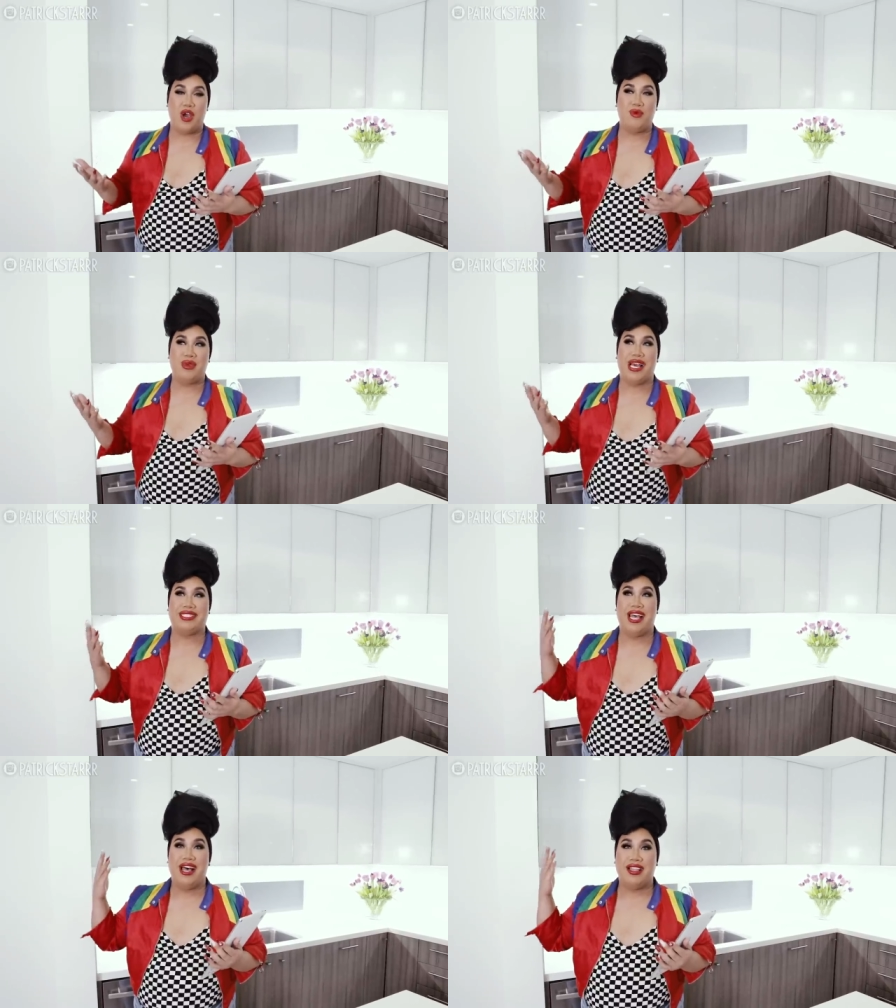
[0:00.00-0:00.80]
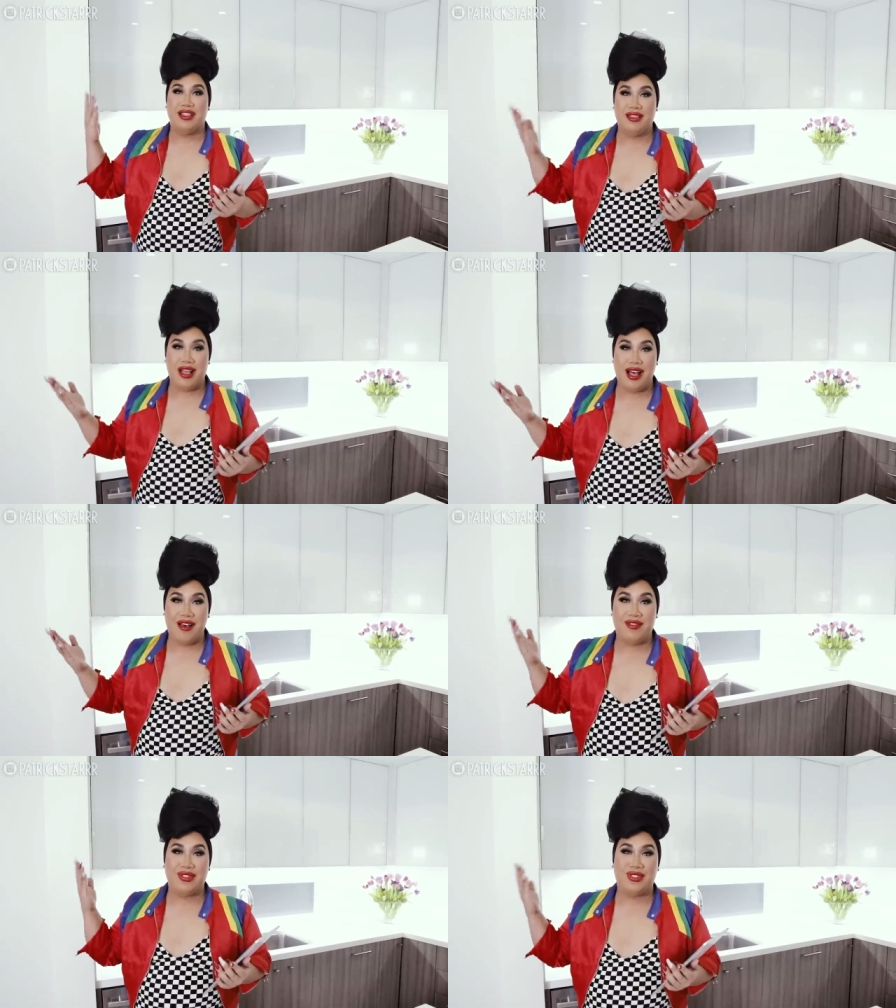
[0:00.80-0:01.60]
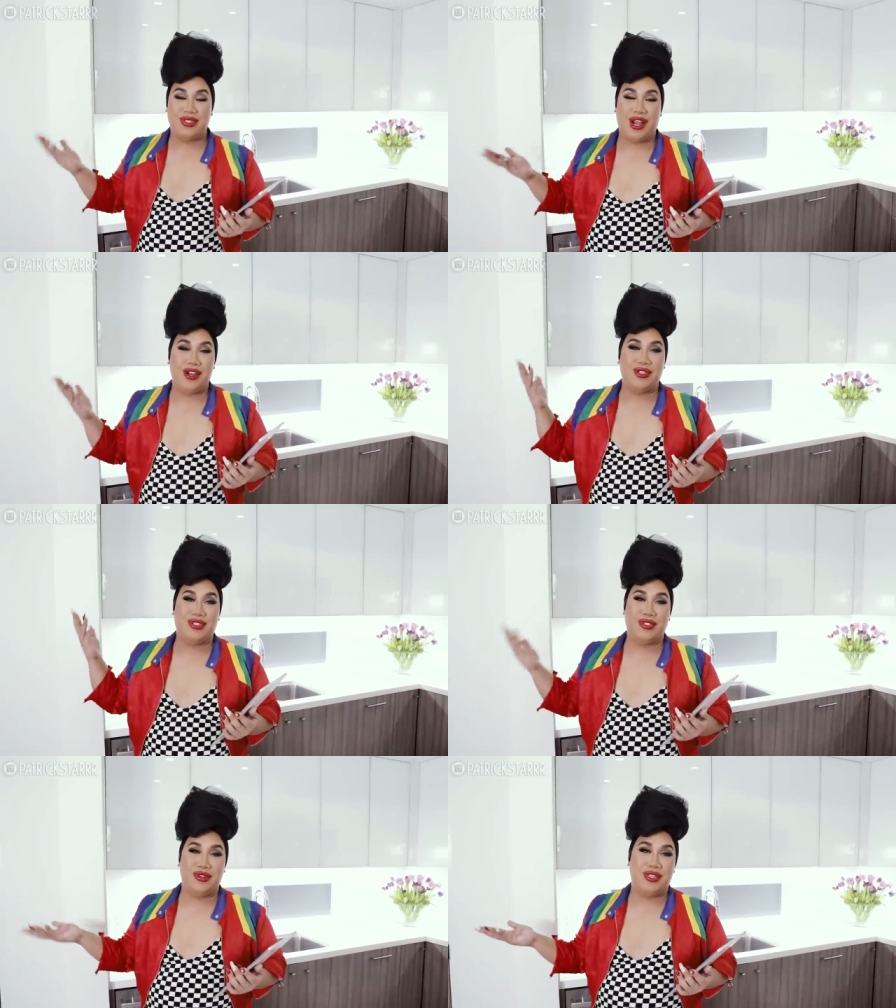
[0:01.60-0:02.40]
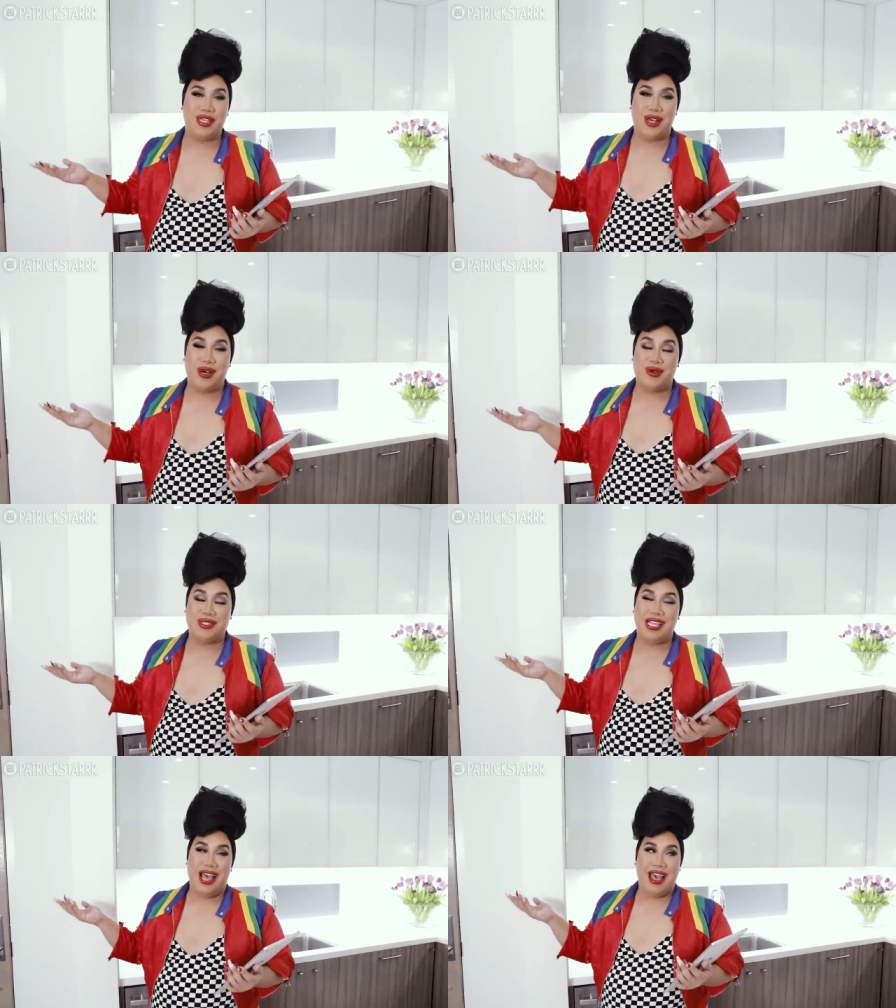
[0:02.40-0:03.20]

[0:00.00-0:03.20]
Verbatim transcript: I hope you guys love Star Studios.